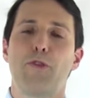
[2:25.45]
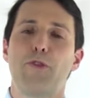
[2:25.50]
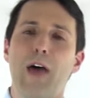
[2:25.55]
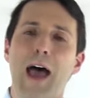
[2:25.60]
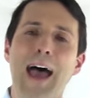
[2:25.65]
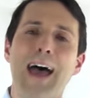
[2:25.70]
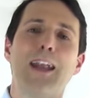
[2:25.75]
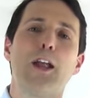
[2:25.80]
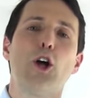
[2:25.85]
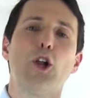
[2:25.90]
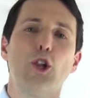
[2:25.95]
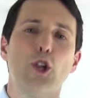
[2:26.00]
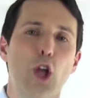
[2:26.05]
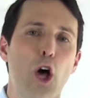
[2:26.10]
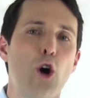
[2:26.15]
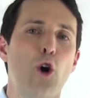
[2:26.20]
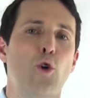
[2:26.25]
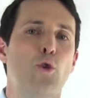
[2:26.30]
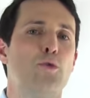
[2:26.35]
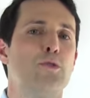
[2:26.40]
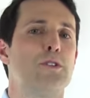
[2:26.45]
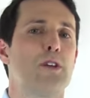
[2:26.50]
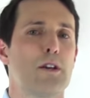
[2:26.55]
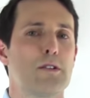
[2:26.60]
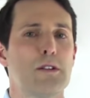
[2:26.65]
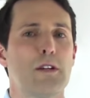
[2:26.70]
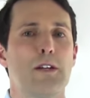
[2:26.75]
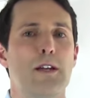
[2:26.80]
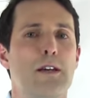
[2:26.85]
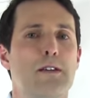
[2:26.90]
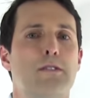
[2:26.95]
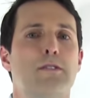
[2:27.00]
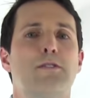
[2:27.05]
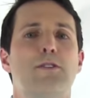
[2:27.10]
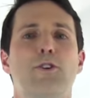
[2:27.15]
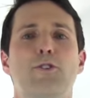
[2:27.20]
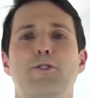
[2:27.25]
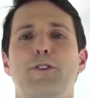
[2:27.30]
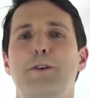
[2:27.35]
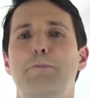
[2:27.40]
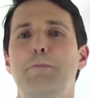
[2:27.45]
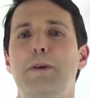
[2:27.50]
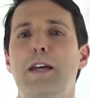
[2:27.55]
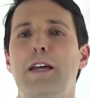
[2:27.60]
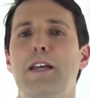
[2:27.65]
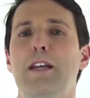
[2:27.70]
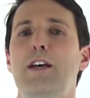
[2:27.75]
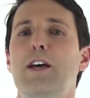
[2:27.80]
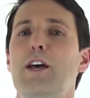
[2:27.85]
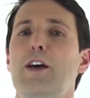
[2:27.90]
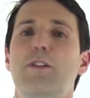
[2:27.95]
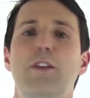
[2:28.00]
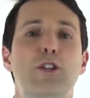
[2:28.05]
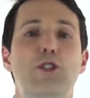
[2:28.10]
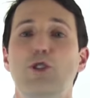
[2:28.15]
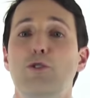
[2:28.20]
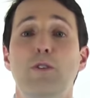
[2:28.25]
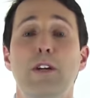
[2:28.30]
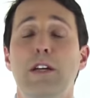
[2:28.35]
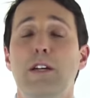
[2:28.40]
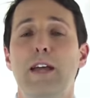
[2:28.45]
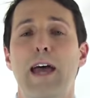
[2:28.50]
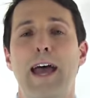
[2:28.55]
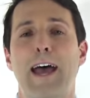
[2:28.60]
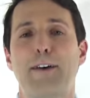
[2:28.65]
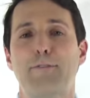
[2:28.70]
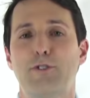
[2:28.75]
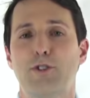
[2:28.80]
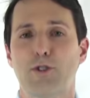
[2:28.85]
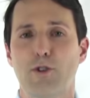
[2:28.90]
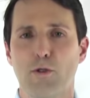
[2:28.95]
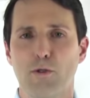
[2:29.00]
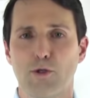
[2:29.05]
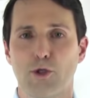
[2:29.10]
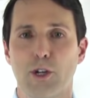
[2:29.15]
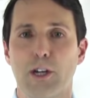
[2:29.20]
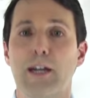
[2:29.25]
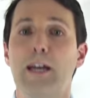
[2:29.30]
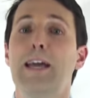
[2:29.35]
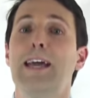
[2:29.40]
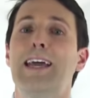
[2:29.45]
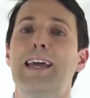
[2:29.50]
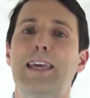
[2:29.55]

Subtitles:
that alone doesn't necessarily mean that you need to have surgery.